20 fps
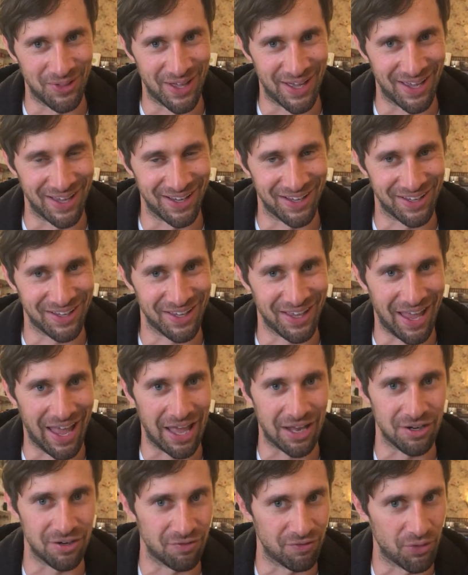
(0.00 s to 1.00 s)
like
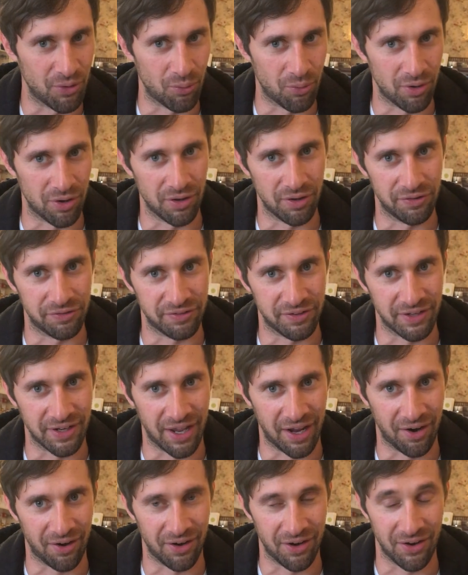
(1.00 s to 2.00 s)
end of the world
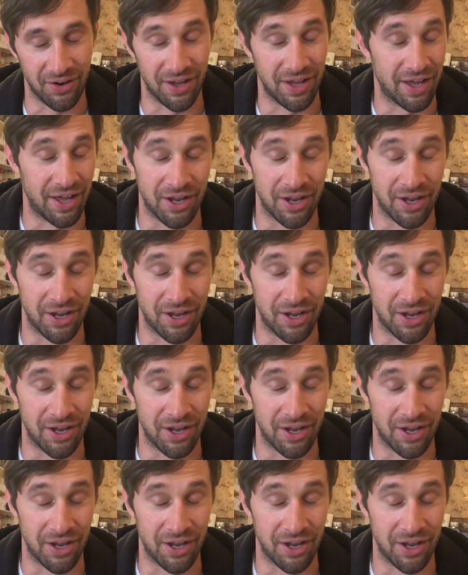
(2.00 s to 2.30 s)
scenario.